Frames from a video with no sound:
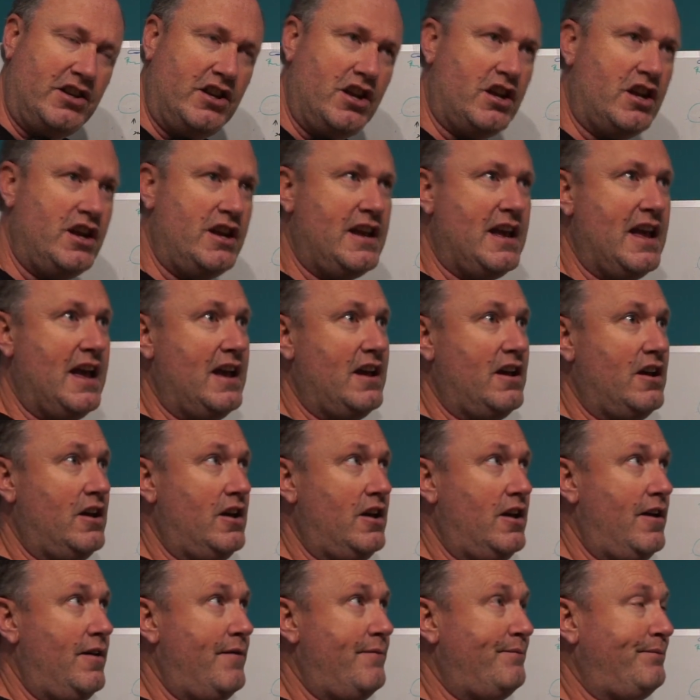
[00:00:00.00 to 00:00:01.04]
You can get,
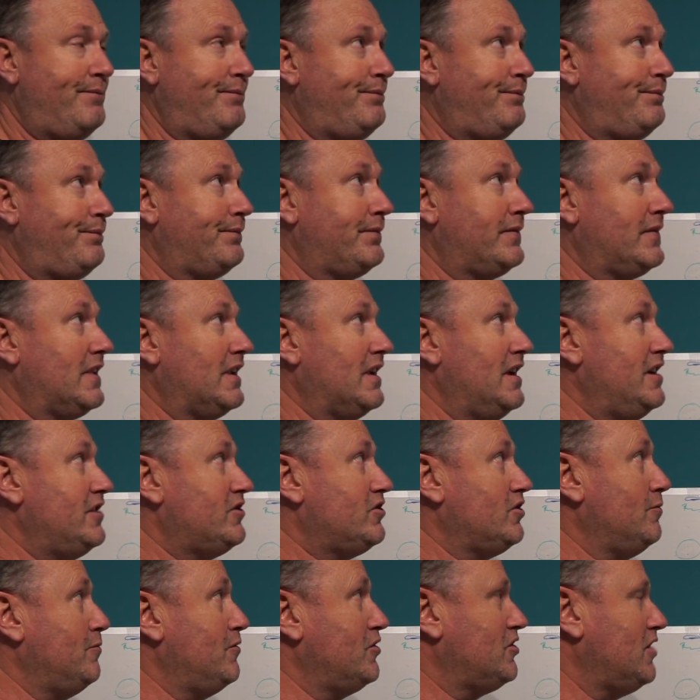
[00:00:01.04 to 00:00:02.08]
um,
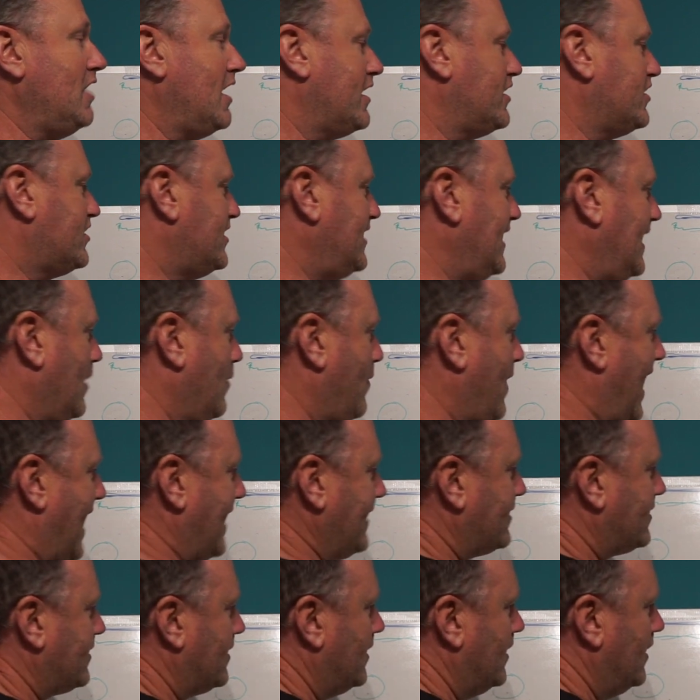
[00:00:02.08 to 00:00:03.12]
it's almost like a
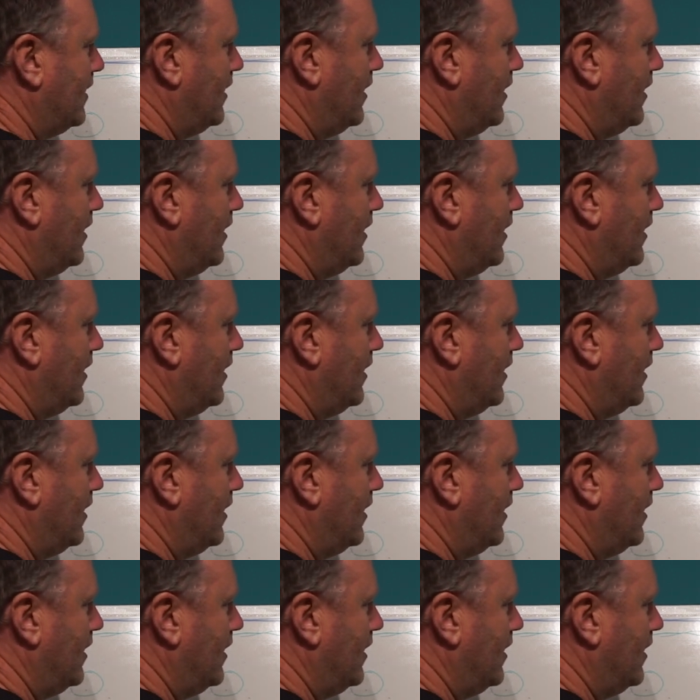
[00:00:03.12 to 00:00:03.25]
silhouette.